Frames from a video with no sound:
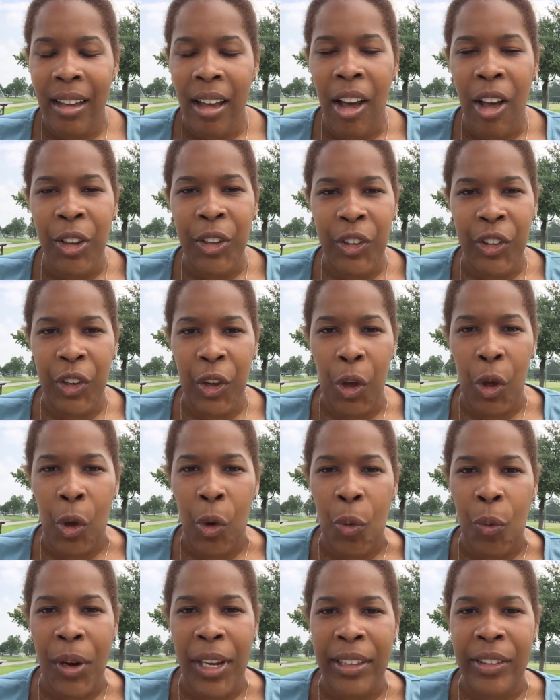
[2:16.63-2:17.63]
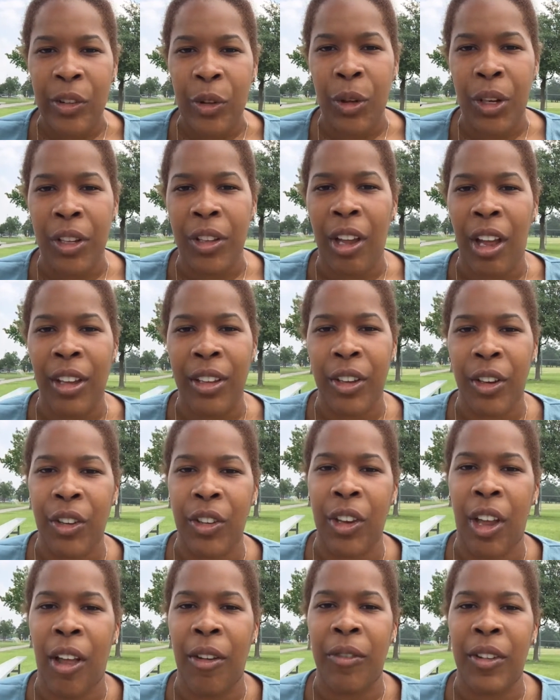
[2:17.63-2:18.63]
also went to the
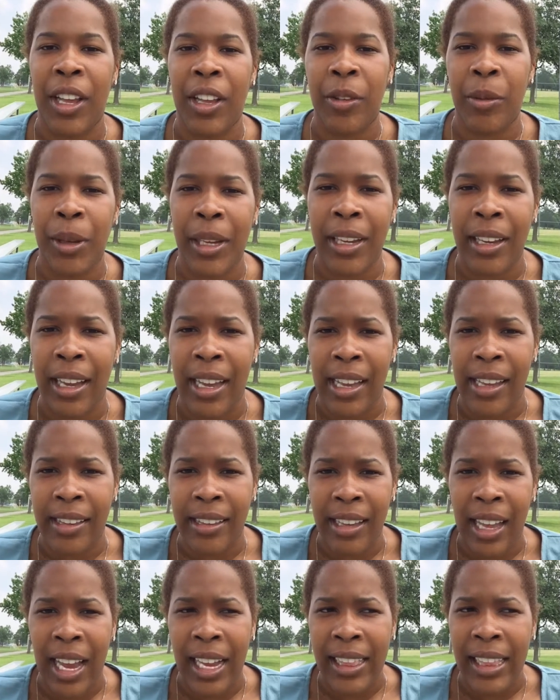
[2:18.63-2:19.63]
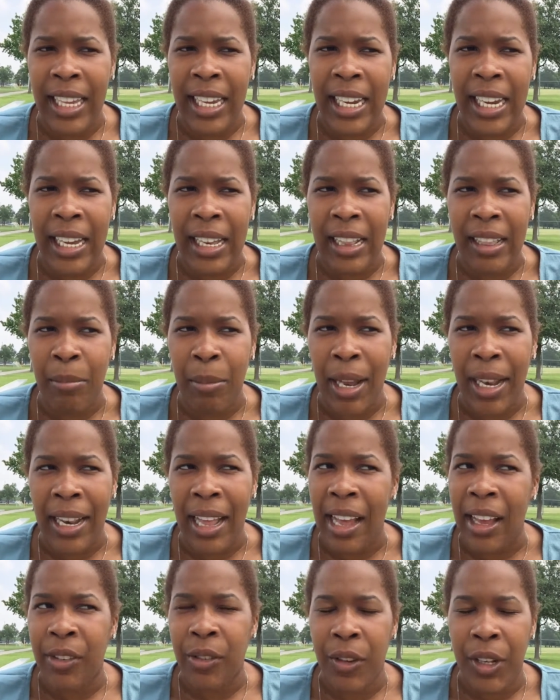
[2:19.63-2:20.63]
doctor's office because I think in my
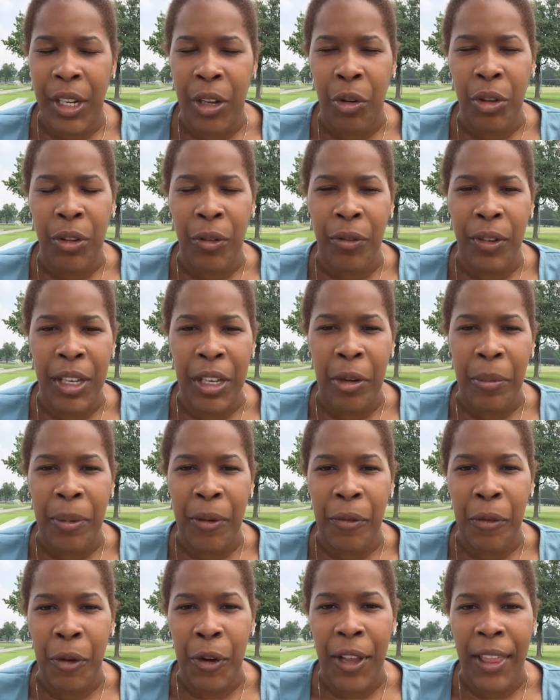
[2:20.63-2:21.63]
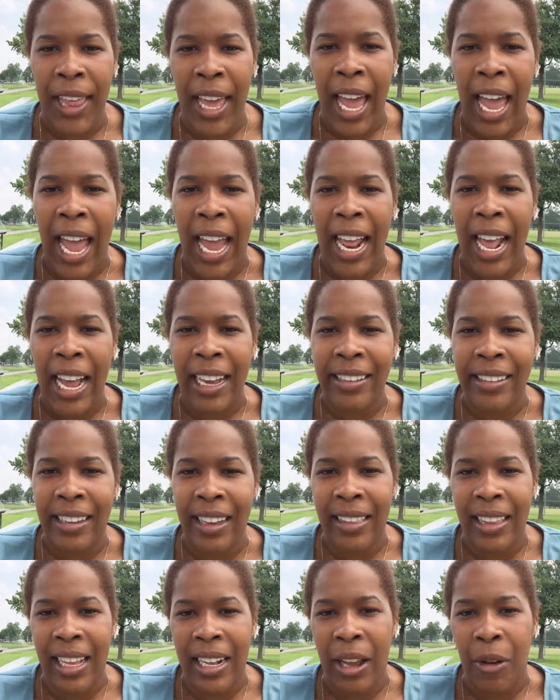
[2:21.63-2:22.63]
last video, the video before that, I
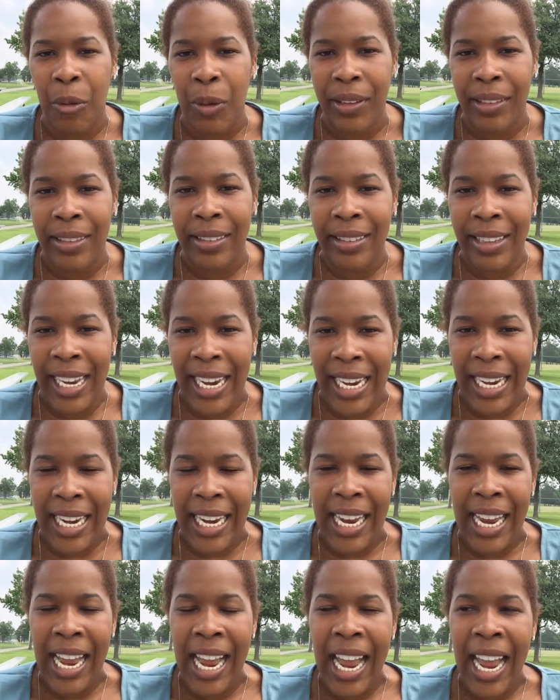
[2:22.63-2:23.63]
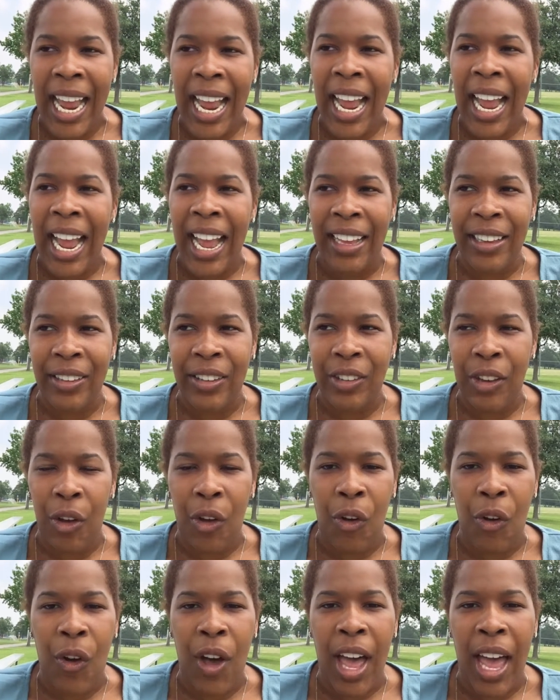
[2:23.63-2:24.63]
said that I was sick, and
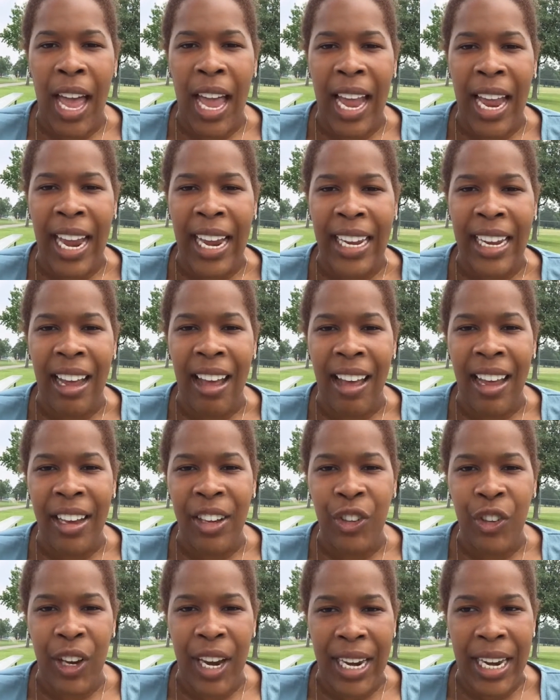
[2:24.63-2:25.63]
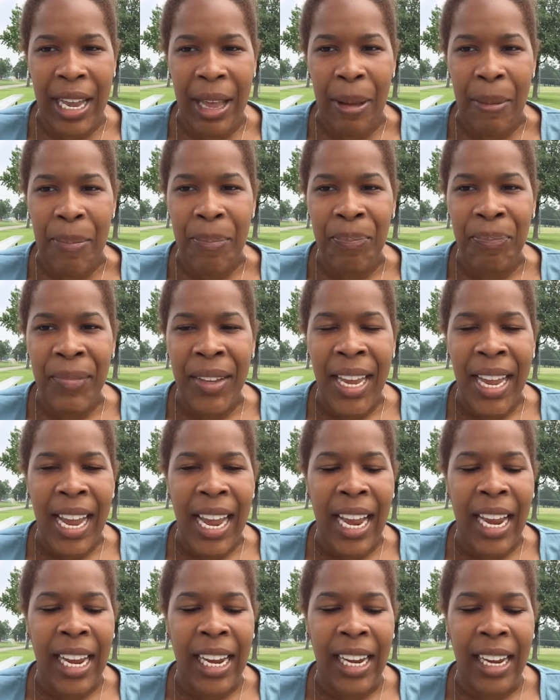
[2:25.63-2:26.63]
so I got a checkup
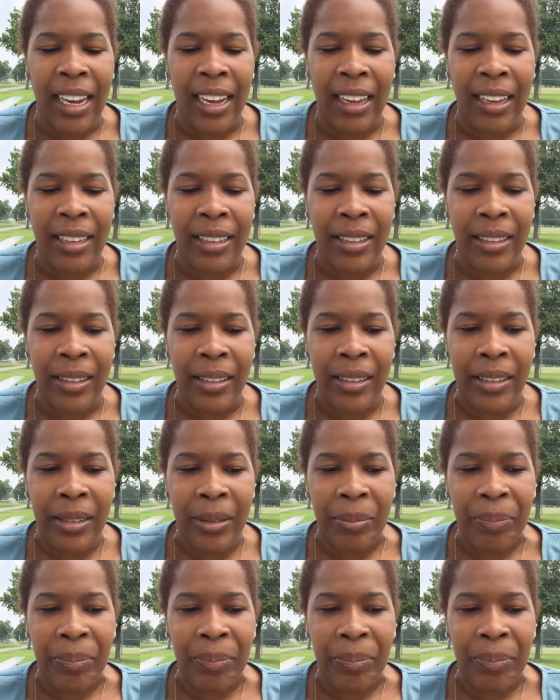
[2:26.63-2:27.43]
and